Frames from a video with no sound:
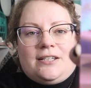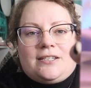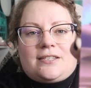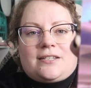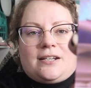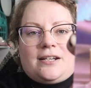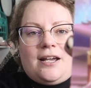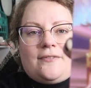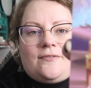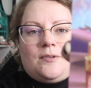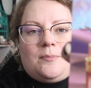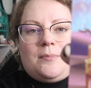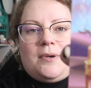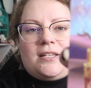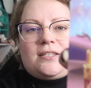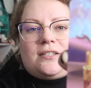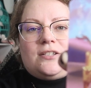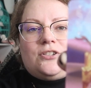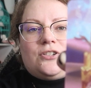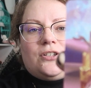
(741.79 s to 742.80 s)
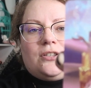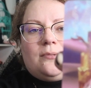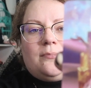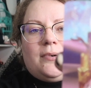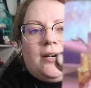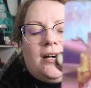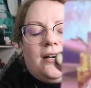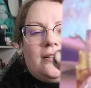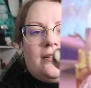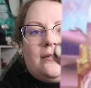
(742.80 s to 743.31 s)
It's going to have the message on the
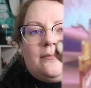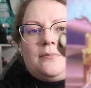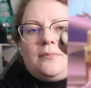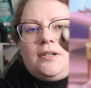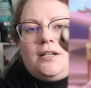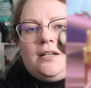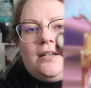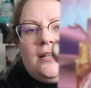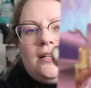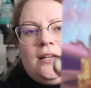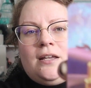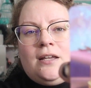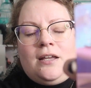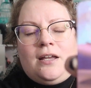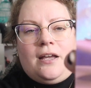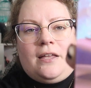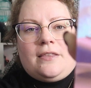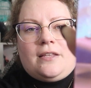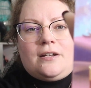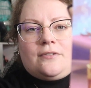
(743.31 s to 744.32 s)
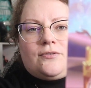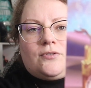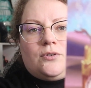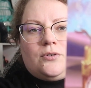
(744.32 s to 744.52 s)
bottom. And then of